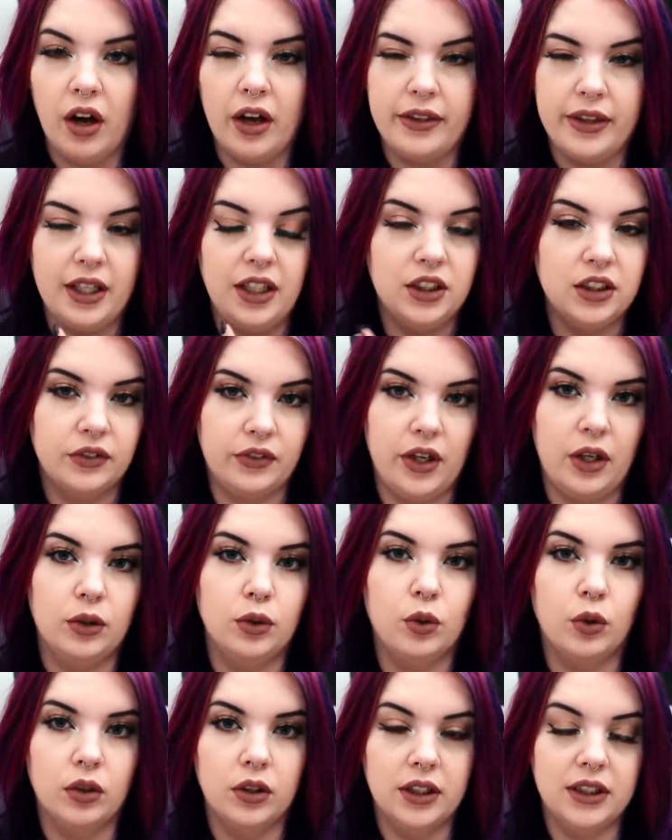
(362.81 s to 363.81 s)
I think he's around
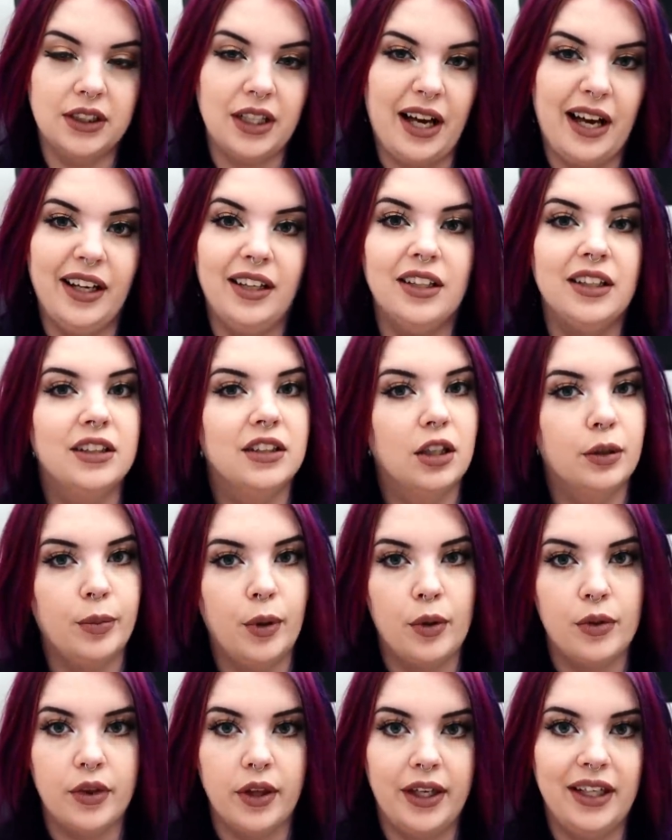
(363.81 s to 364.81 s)
Cortland's height and they're
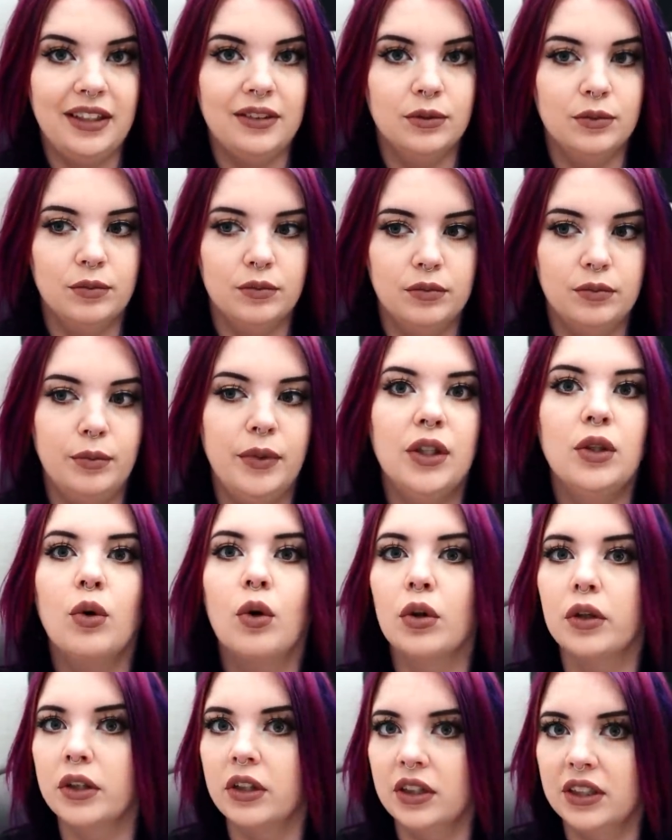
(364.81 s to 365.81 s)
both like, me and
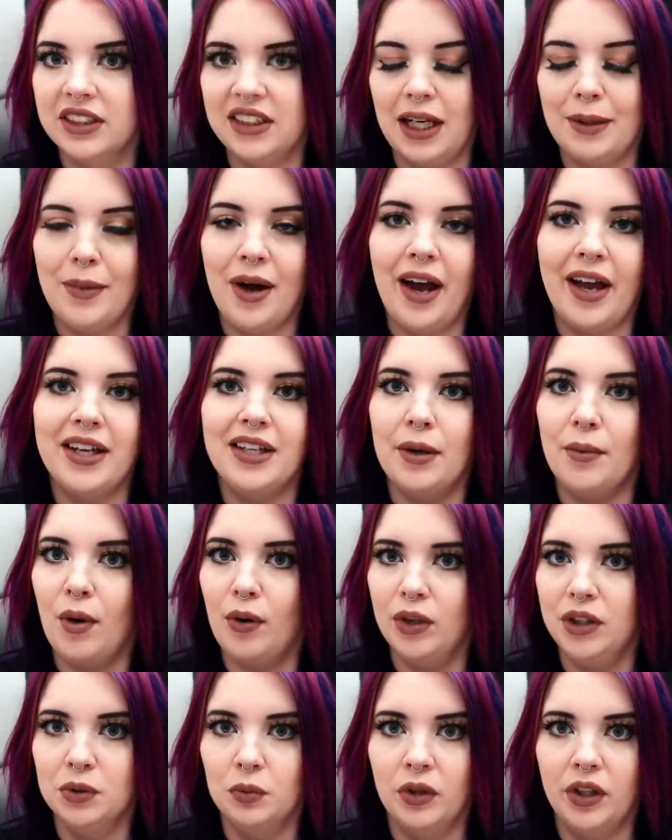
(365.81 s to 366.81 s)
Cortland are the same height and I'm
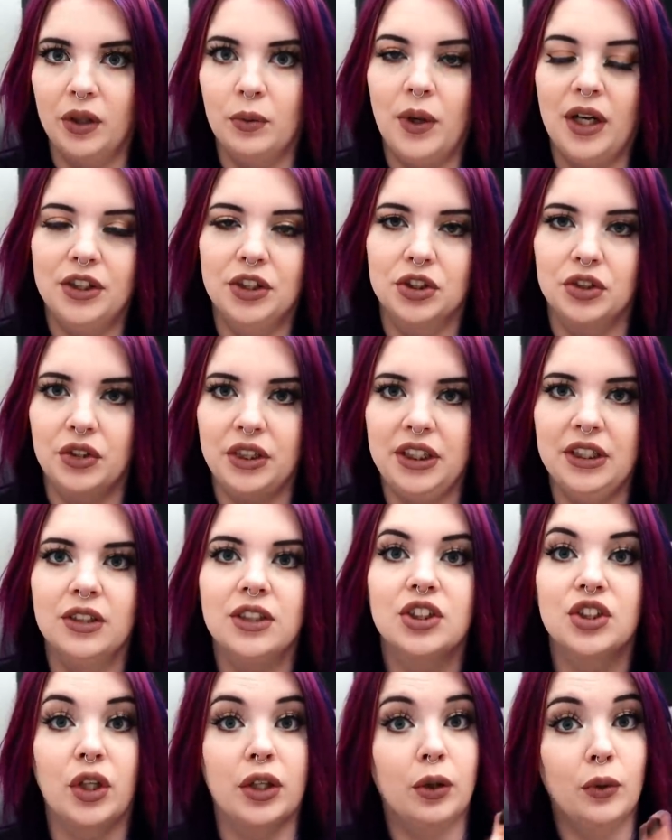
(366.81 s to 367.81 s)
always wearing wedges or
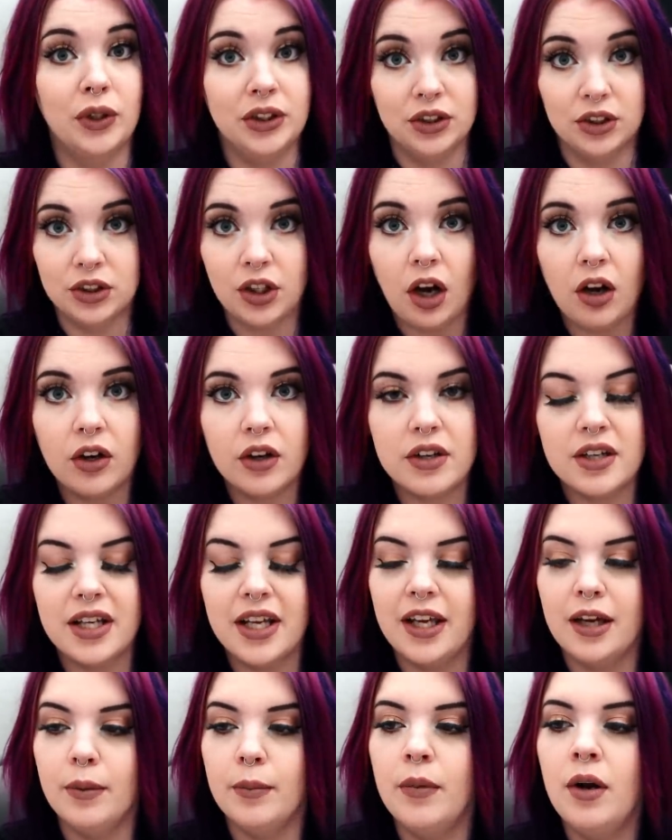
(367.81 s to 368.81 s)
heels, so I always look taller than
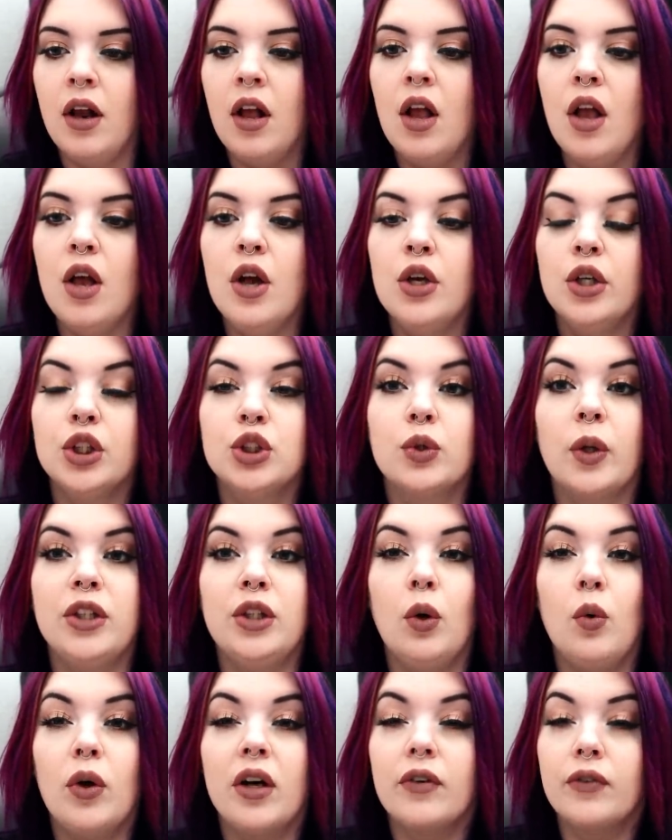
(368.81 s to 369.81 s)
him. So I
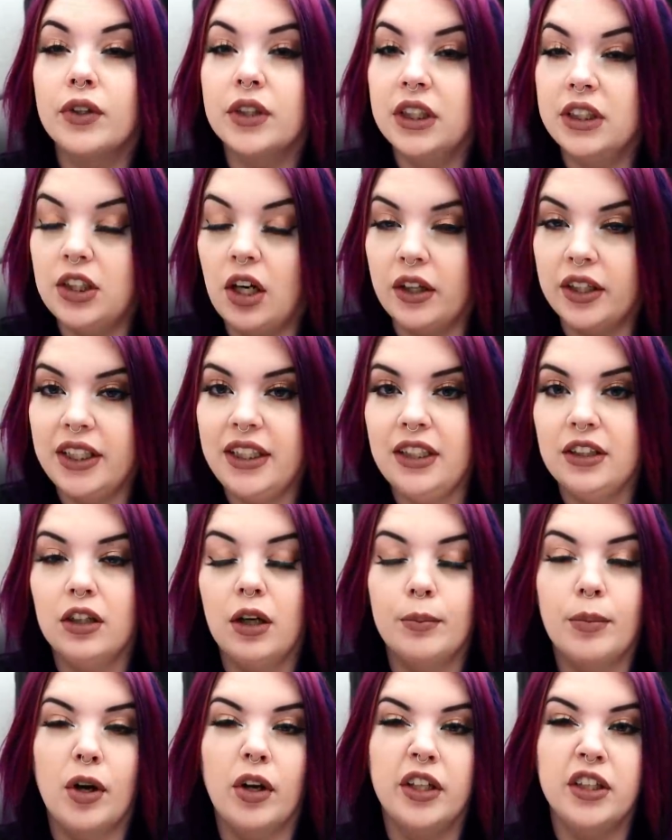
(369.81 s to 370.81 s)
don't want a really tall heel.
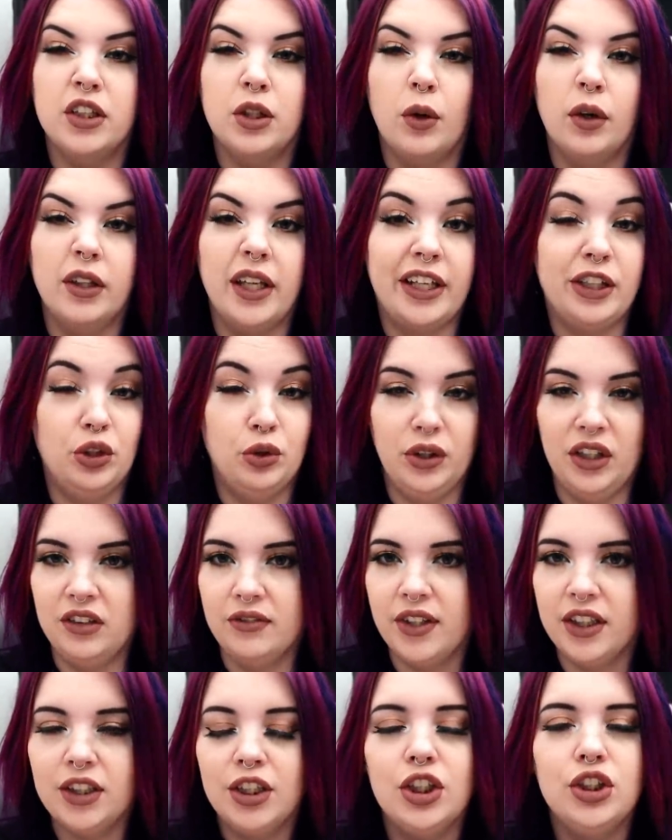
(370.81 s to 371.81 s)
I'm probably gonna go on like
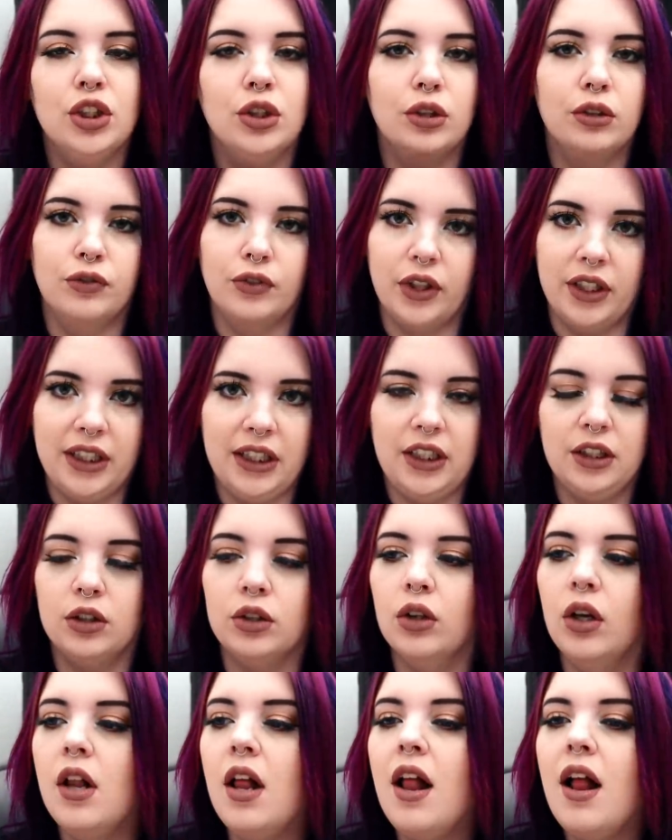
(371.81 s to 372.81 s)
Unique Vintage and look for a
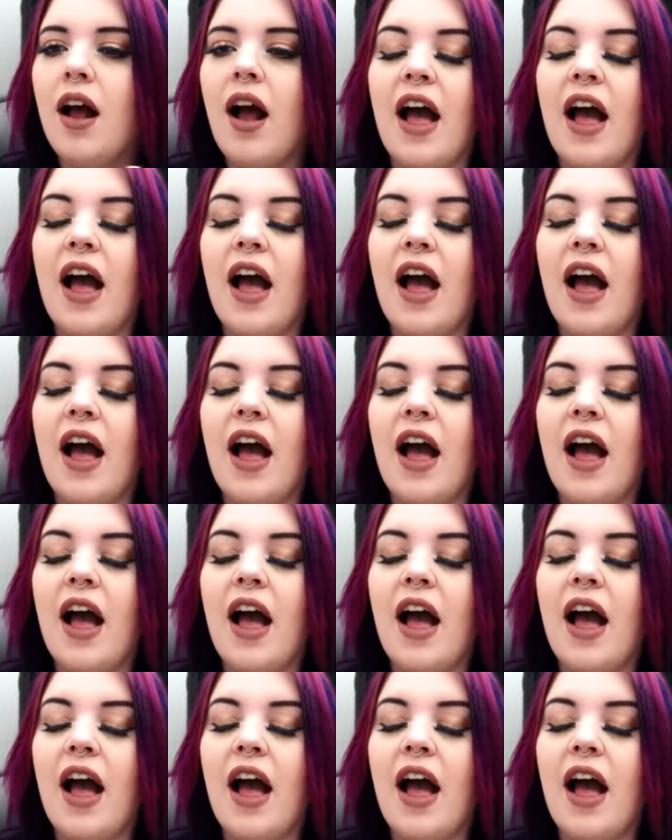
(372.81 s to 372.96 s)
heel.